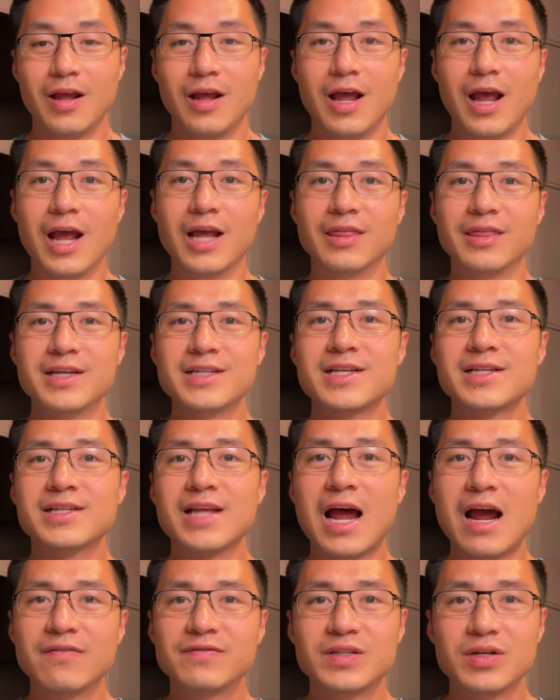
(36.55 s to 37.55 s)
And this is
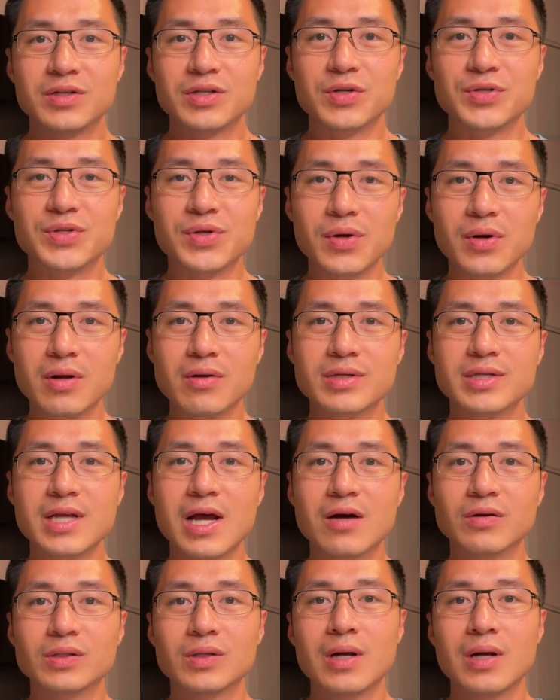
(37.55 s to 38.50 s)
after the studio sound